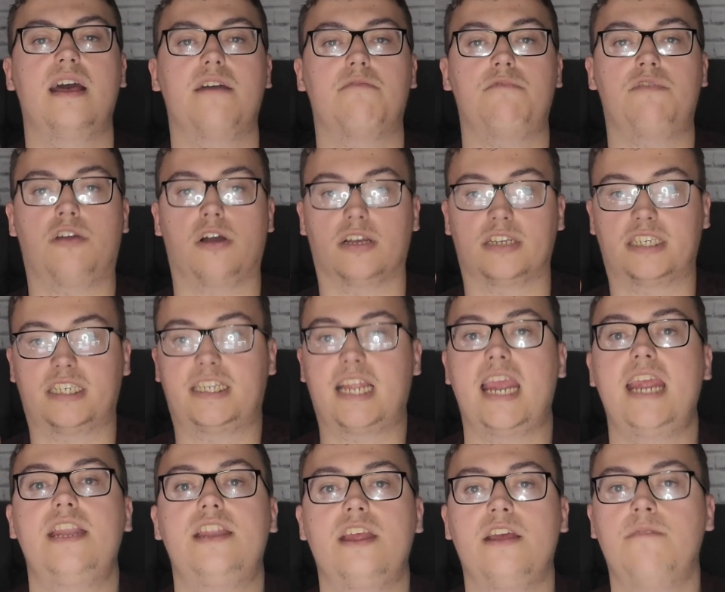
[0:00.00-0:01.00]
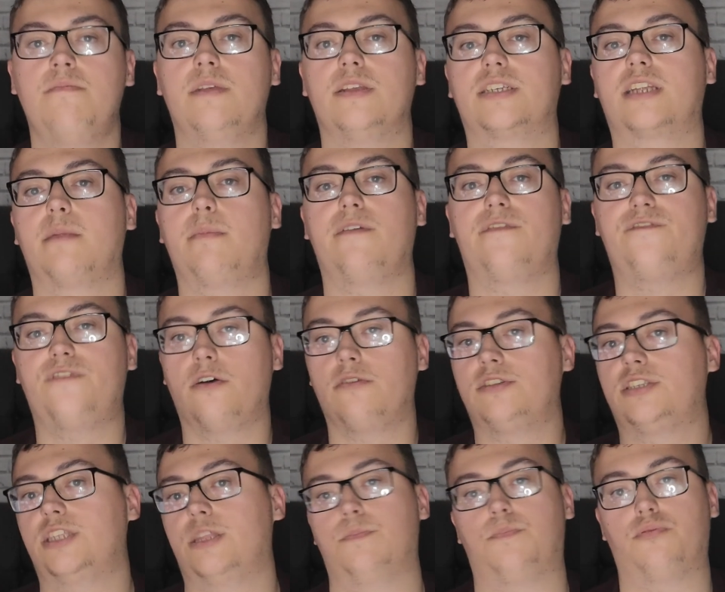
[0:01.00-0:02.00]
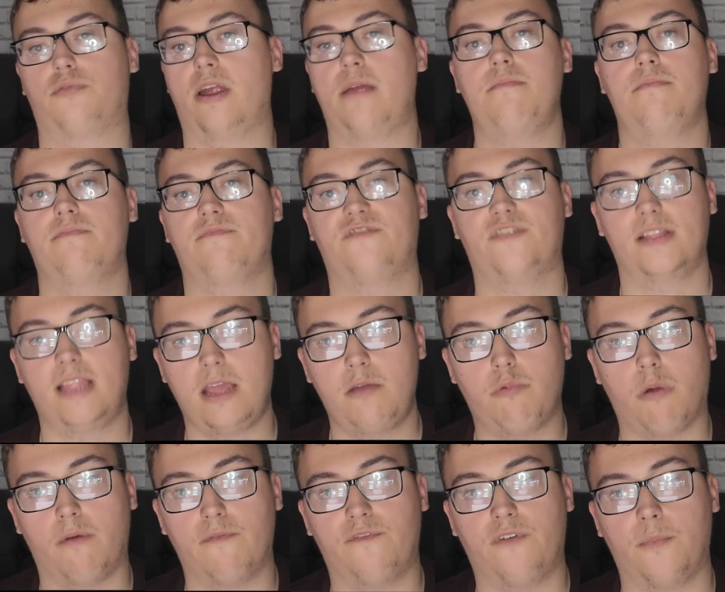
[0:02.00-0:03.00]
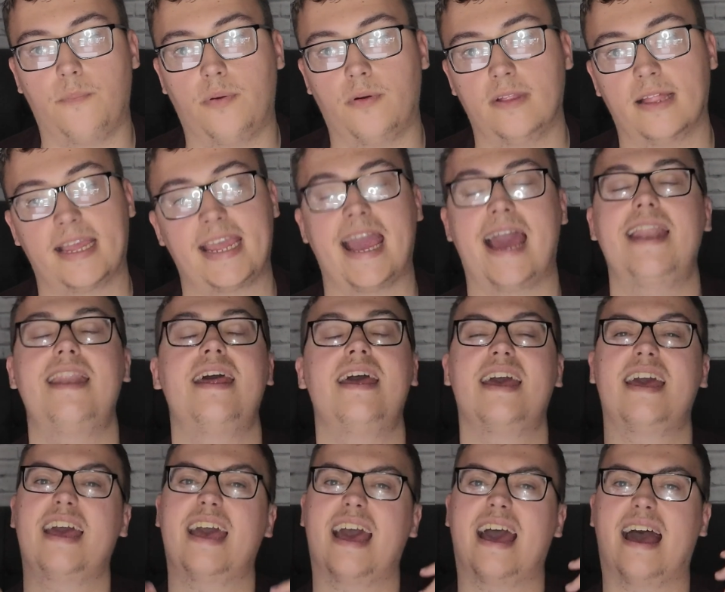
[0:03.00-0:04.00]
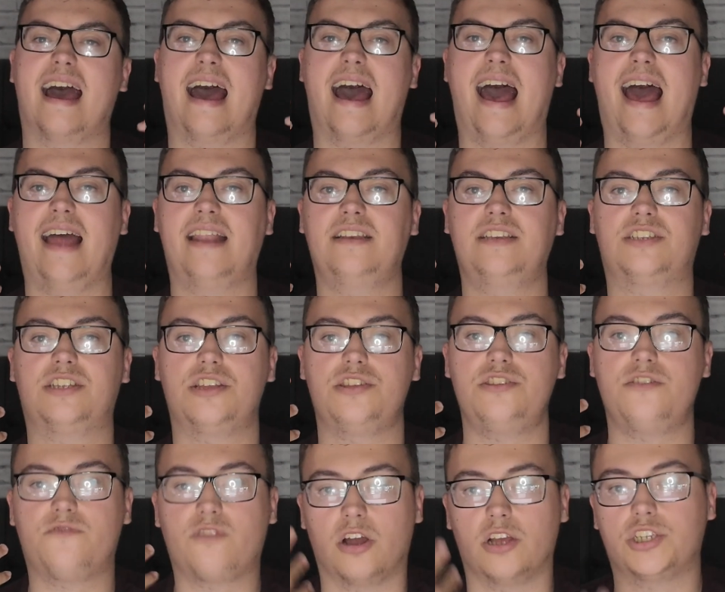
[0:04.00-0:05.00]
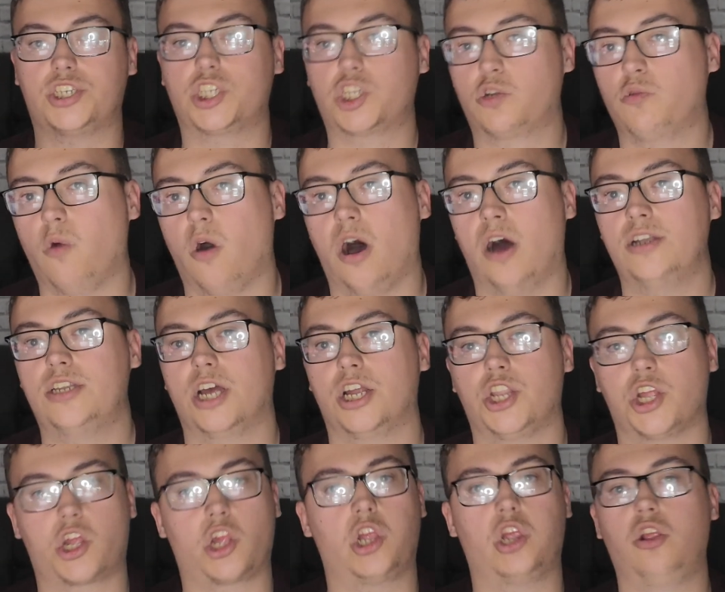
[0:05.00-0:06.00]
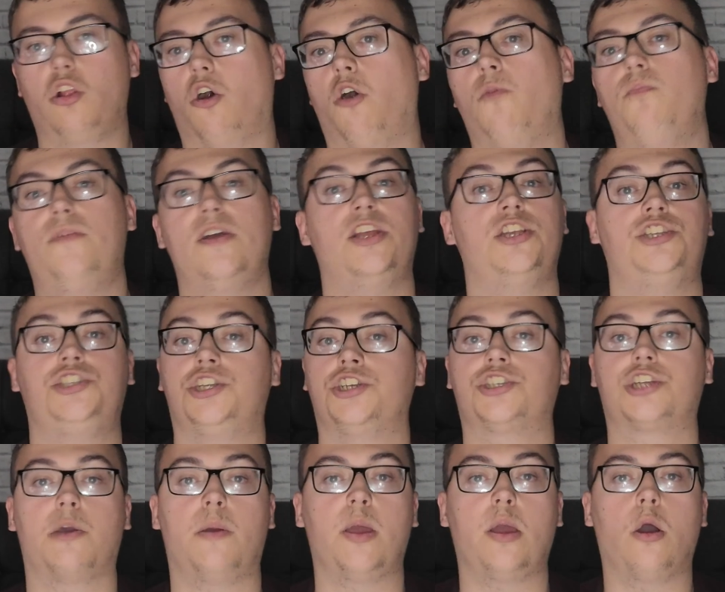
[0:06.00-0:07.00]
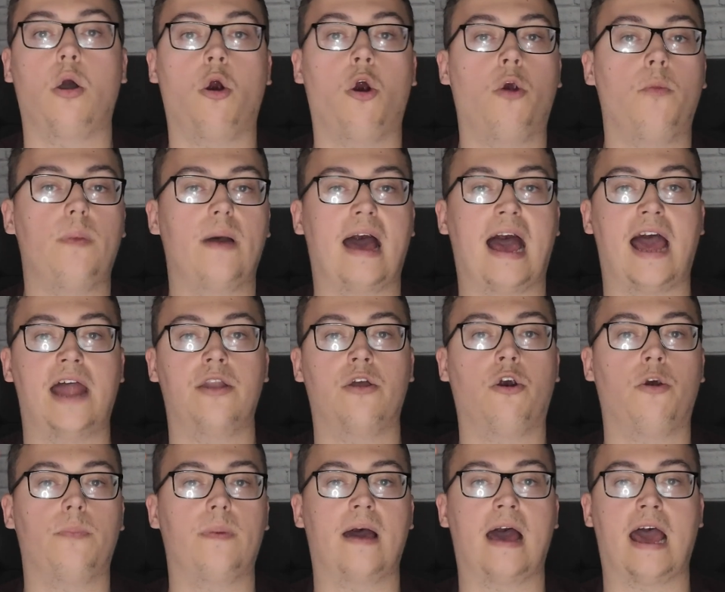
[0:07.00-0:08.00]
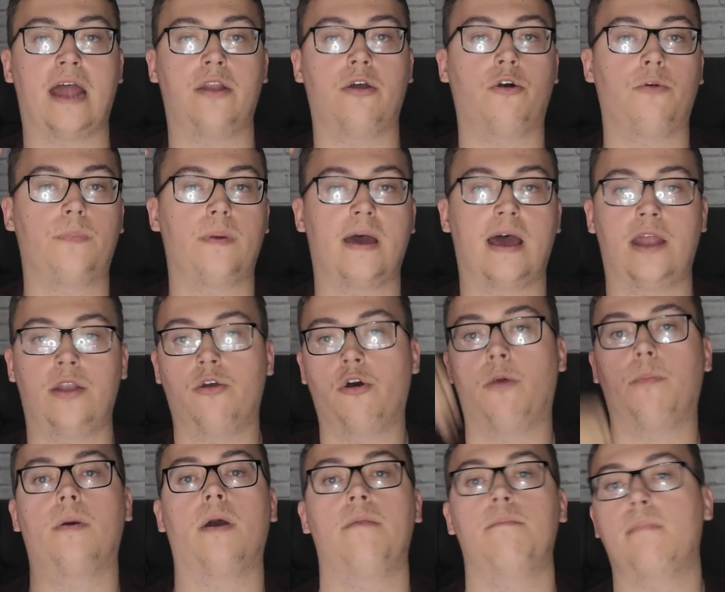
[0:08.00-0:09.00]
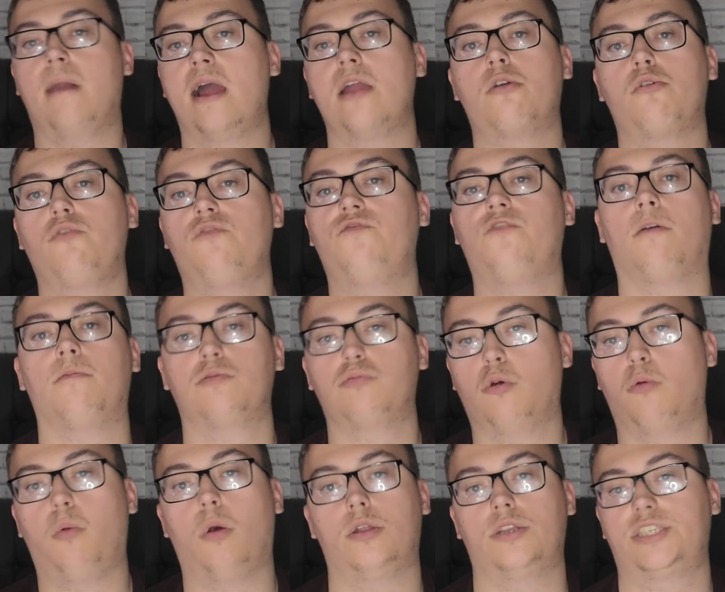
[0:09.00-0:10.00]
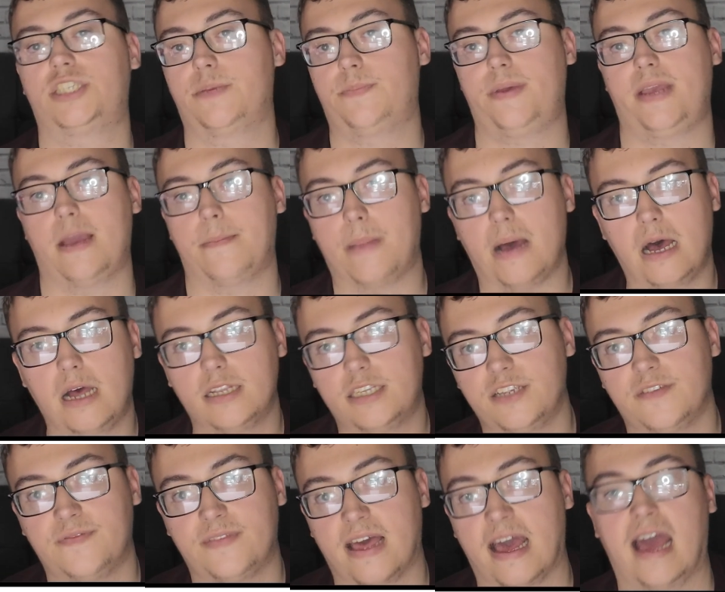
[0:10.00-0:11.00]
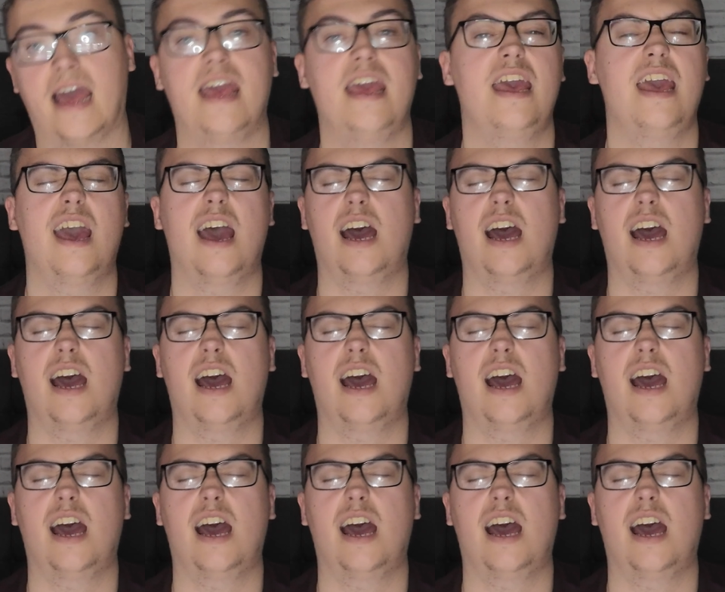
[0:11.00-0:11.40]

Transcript: We've got a stadium that's going to be filled to the brim for League One football again. And you've got a squad and a club that is just going up and up and up and up. And Michael Forbes will want to be a part of that.